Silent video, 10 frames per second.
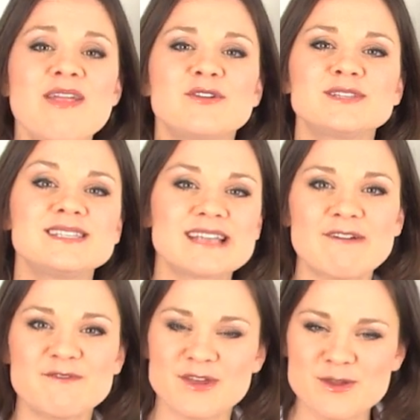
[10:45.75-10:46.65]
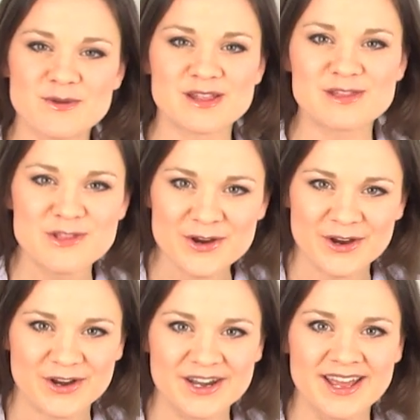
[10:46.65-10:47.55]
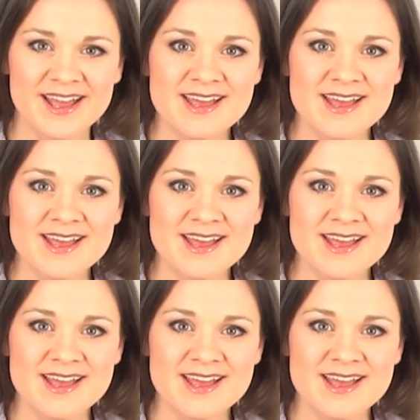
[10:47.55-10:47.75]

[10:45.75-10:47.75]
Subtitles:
there's stuff that you can learn